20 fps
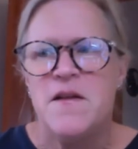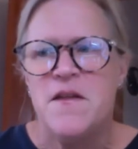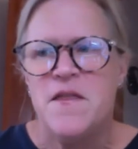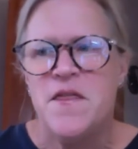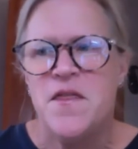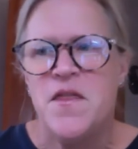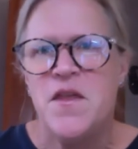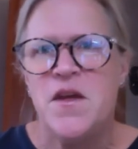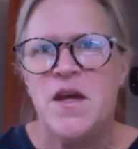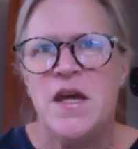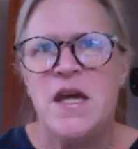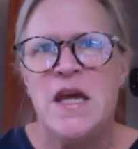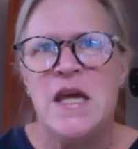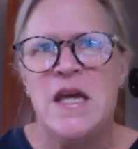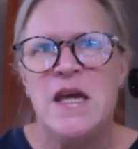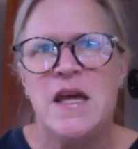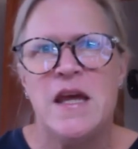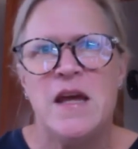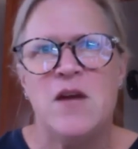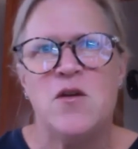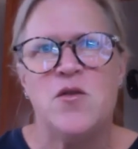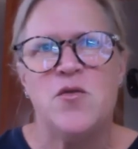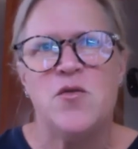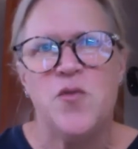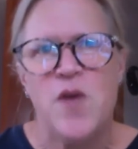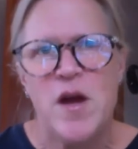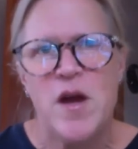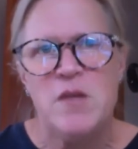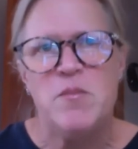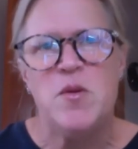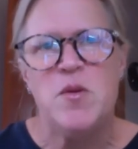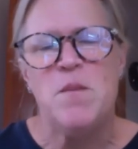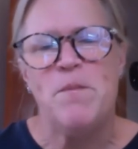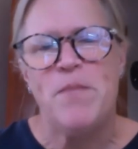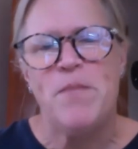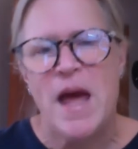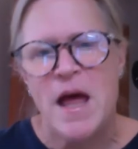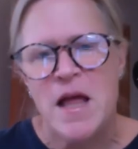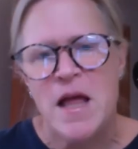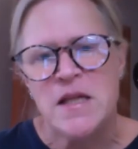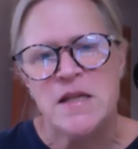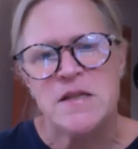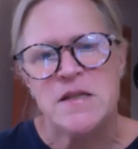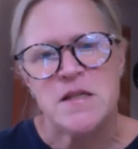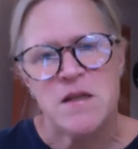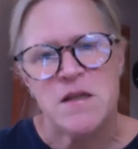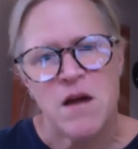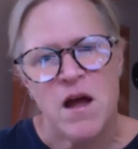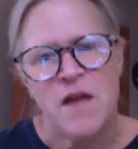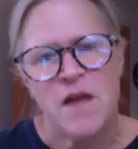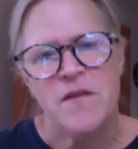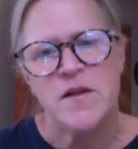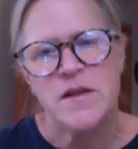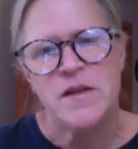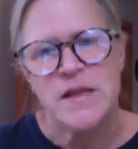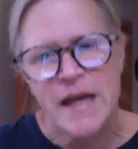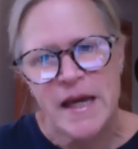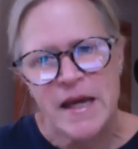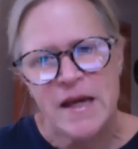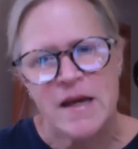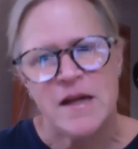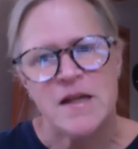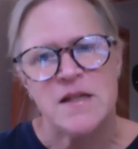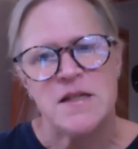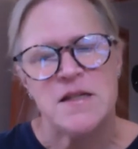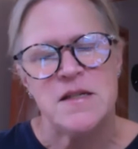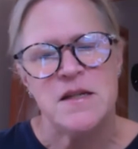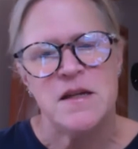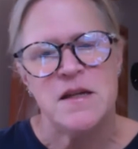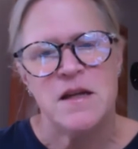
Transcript: the incredible balance on the land